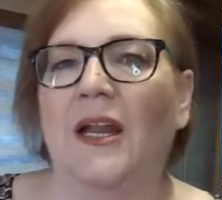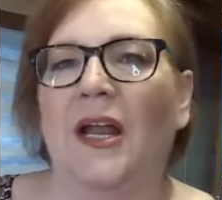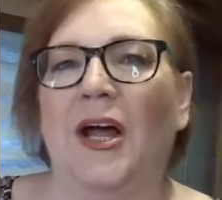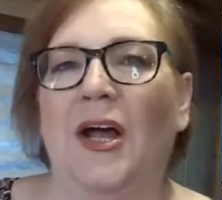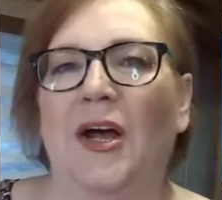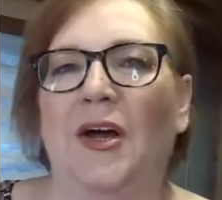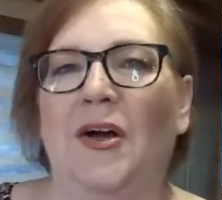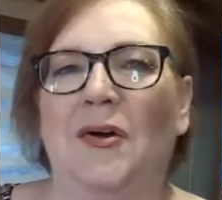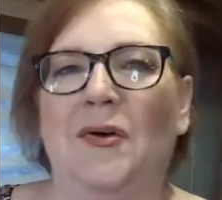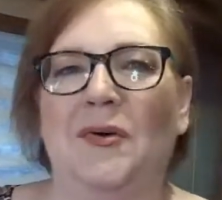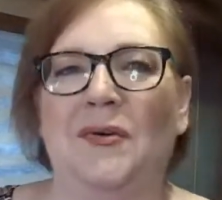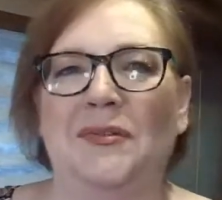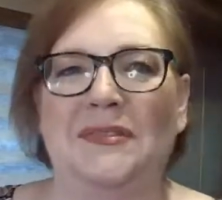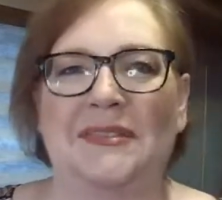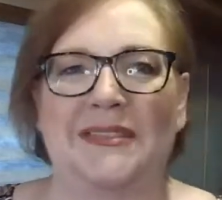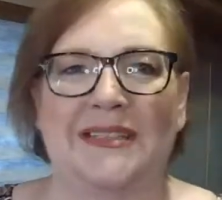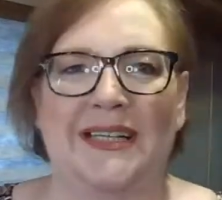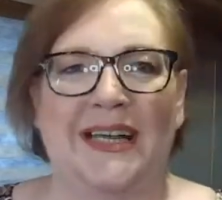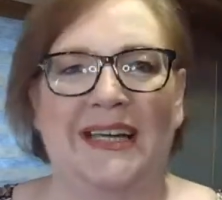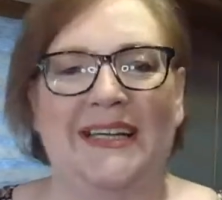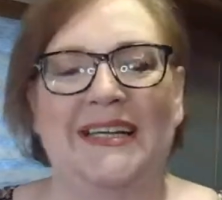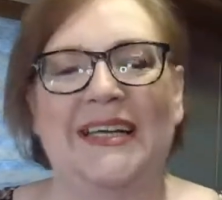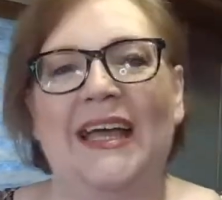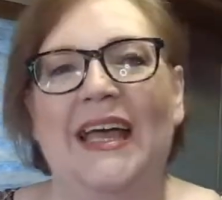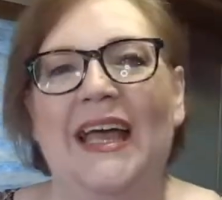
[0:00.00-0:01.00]
You know, it was
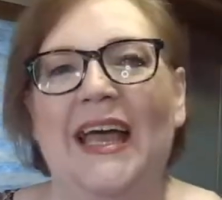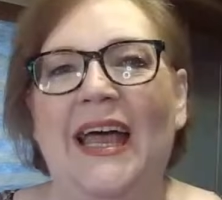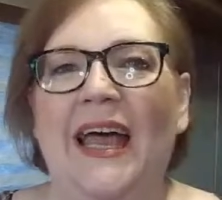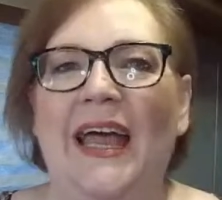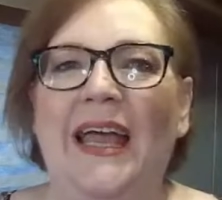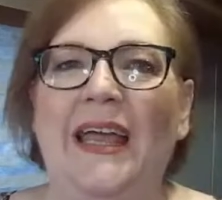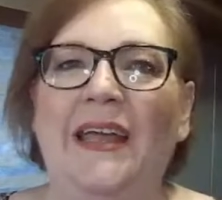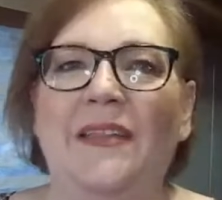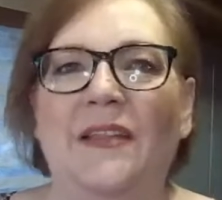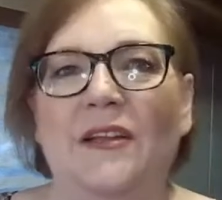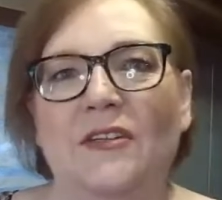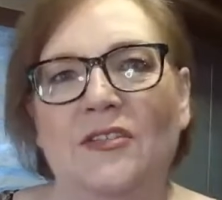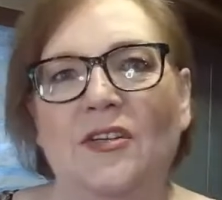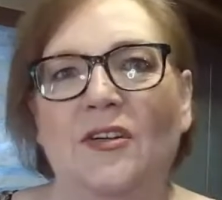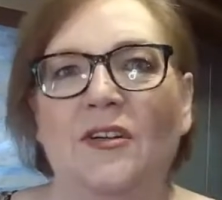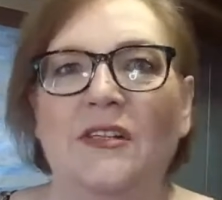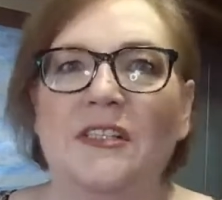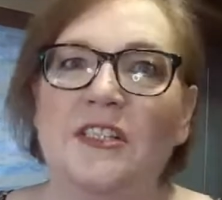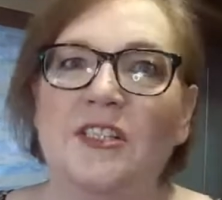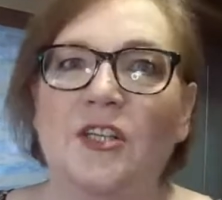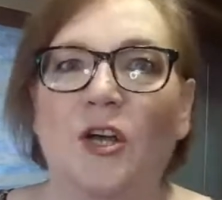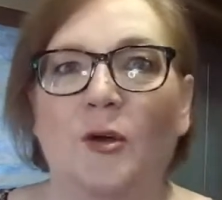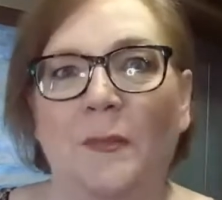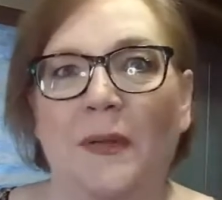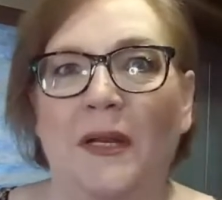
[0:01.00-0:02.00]
like, hey, there's
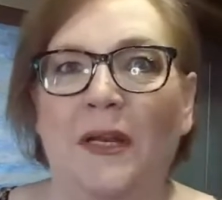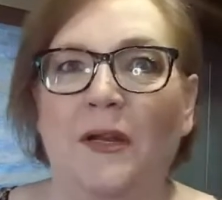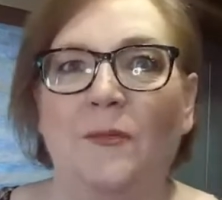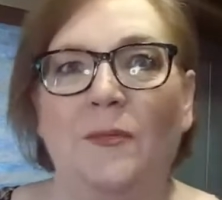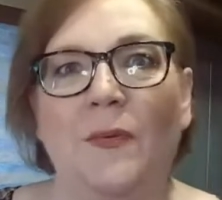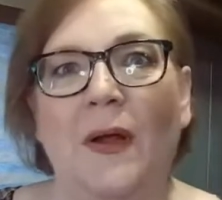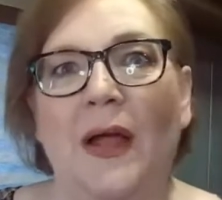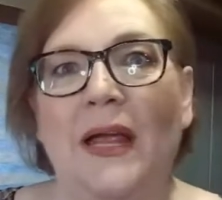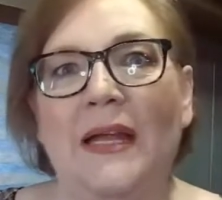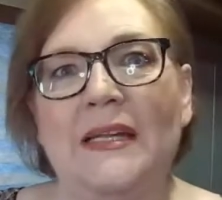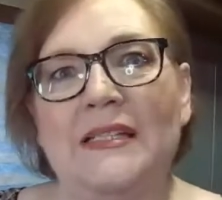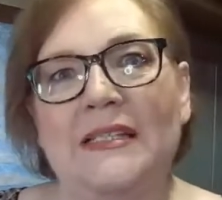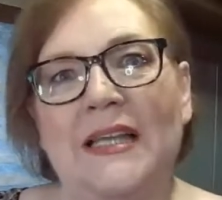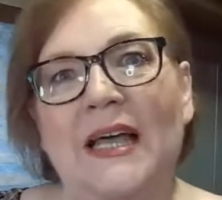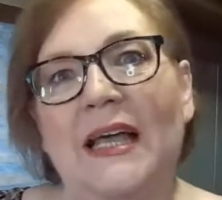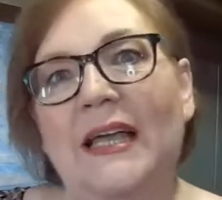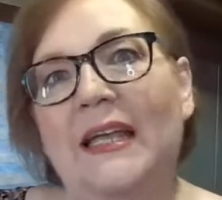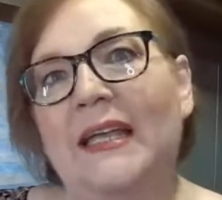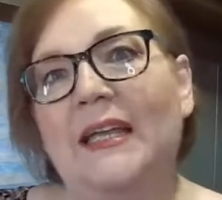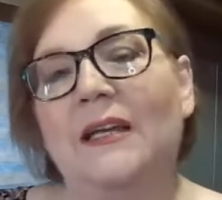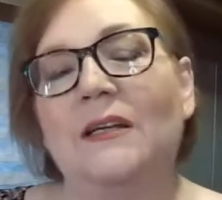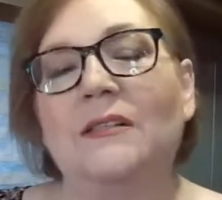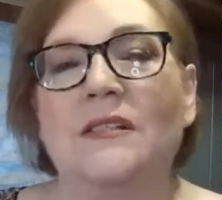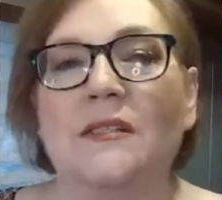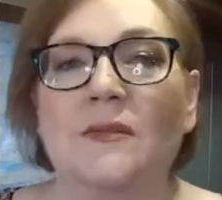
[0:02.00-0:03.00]
only so many rights.
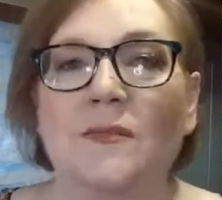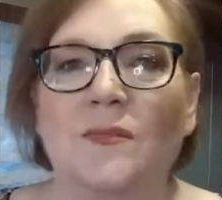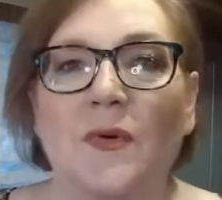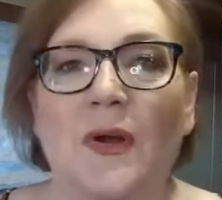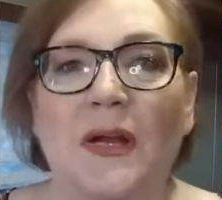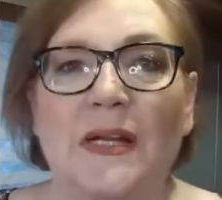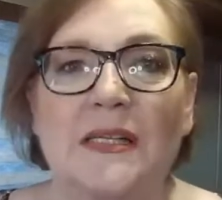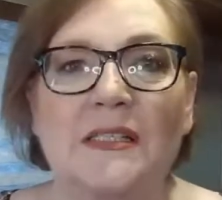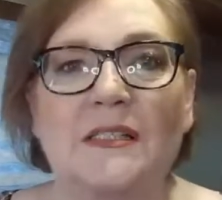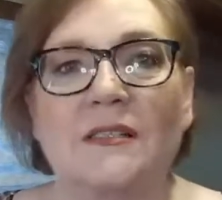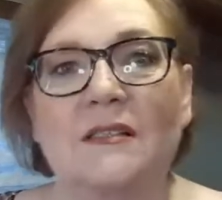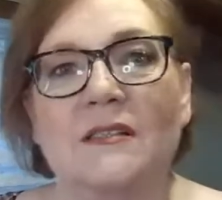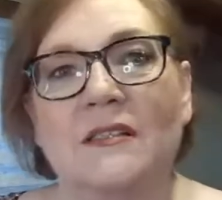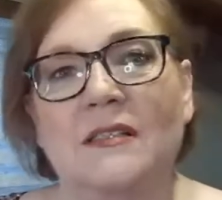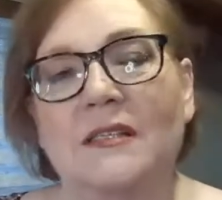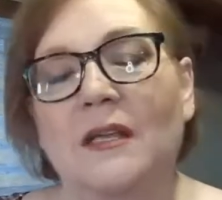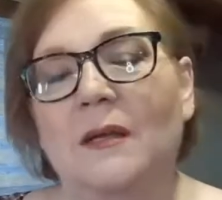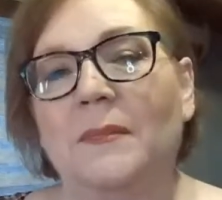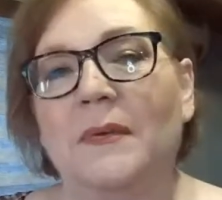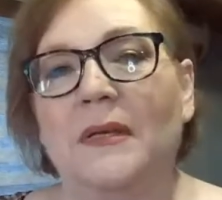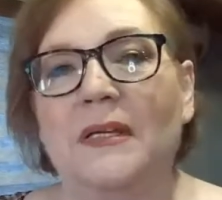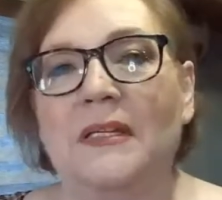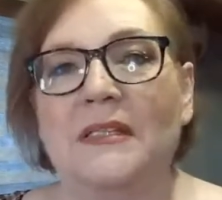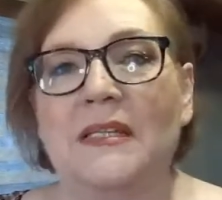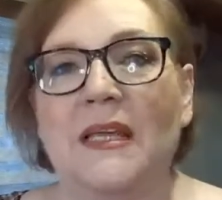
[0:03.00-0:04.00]
I get some rights, so
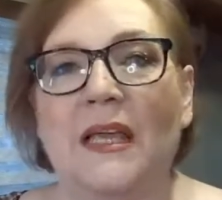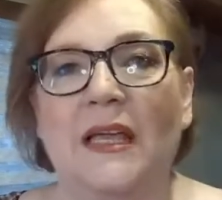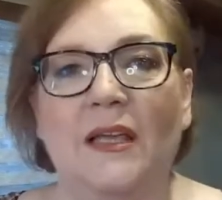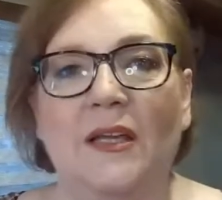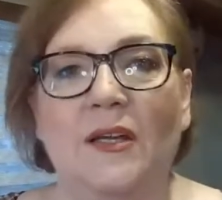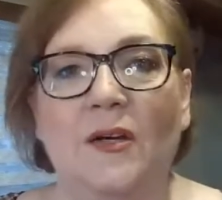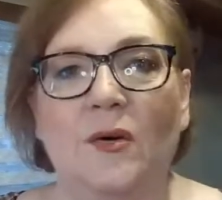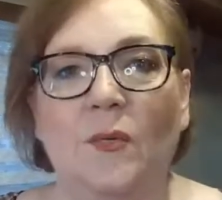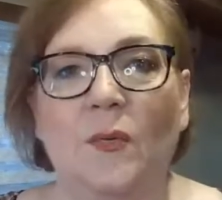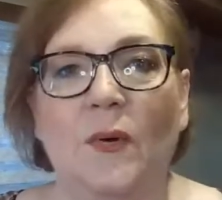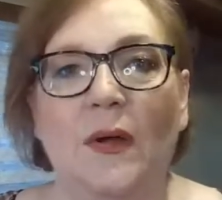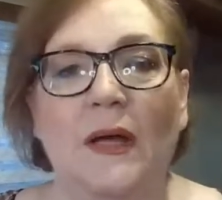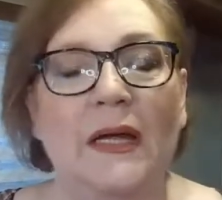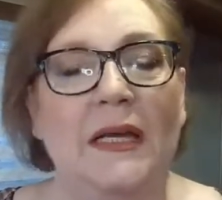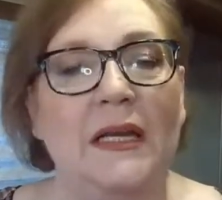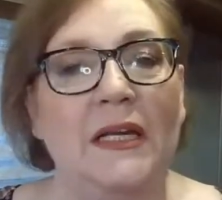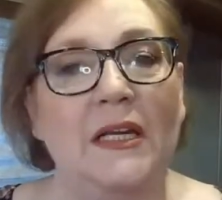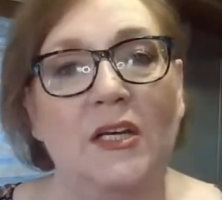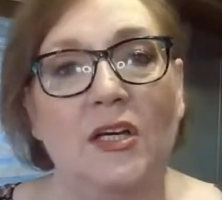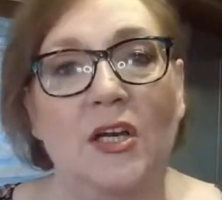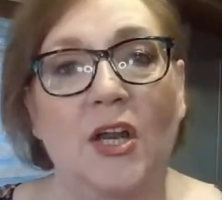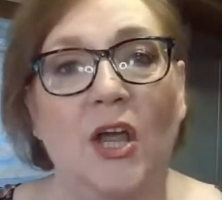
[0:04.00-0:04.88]
some get taken away.